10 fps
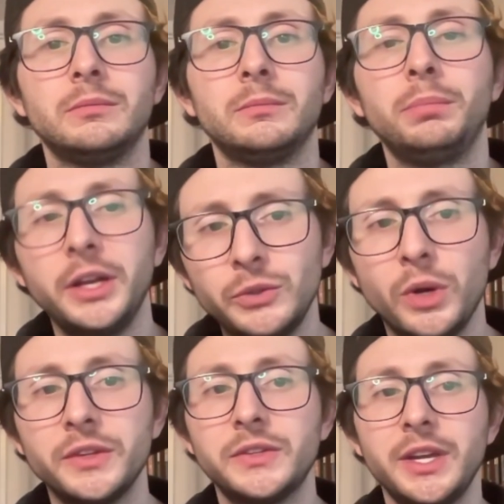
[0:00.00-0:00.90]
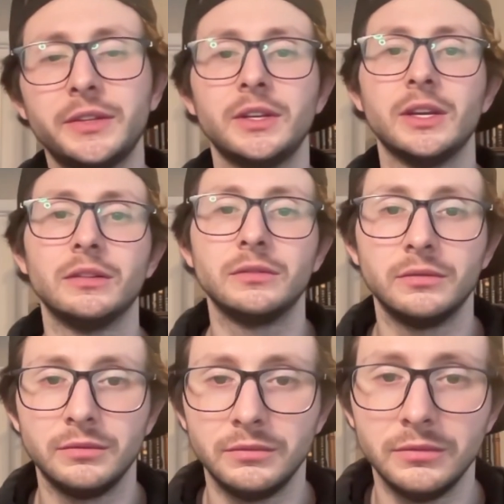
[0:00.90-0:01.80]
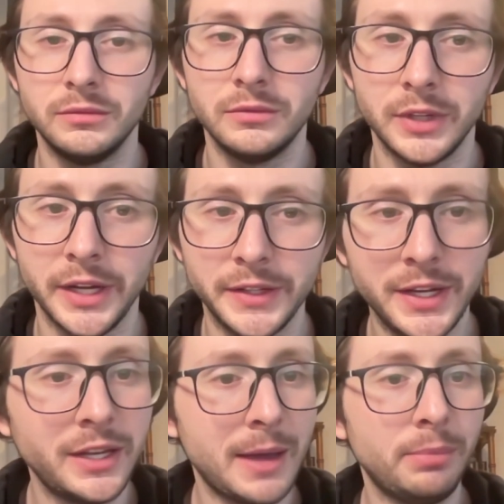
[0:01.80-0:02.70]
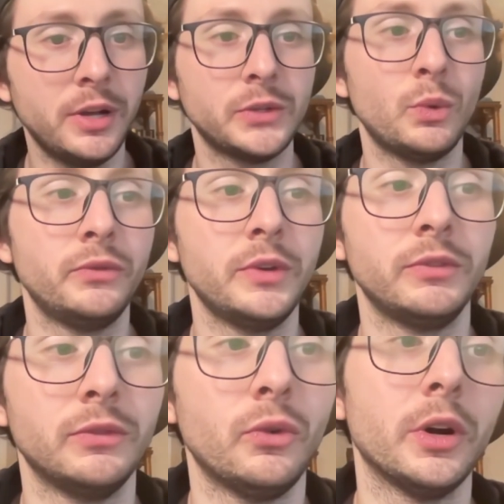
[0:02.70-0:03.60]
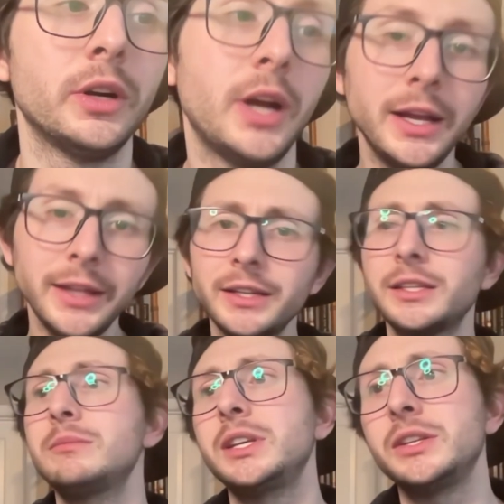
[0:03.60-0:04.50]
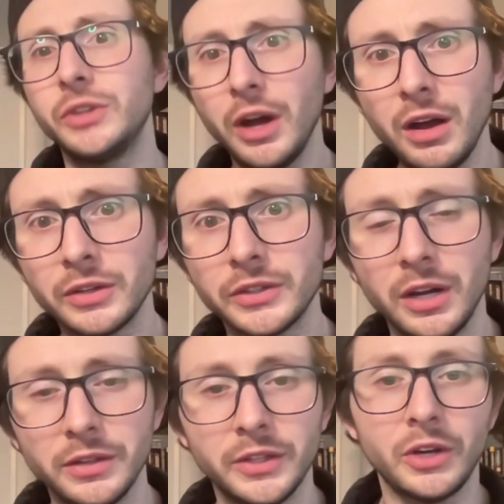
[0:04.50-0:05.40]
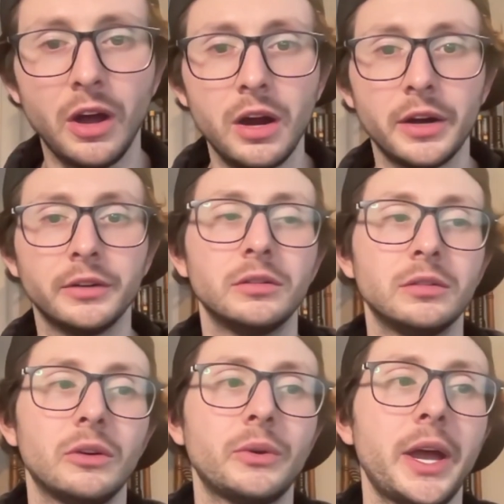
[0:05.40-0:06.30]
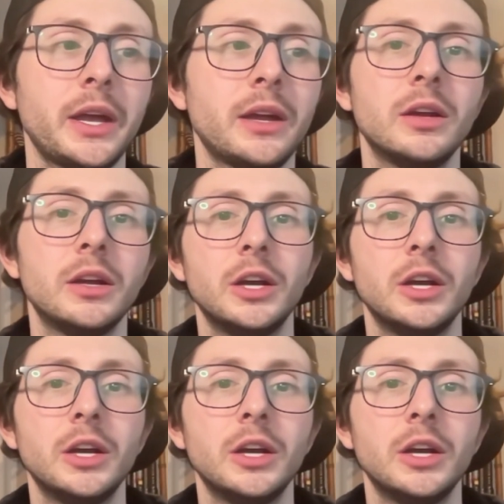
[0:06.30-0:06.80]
Plus 160. It's sitting at plus 154. I like some of these dogs on this card, okay?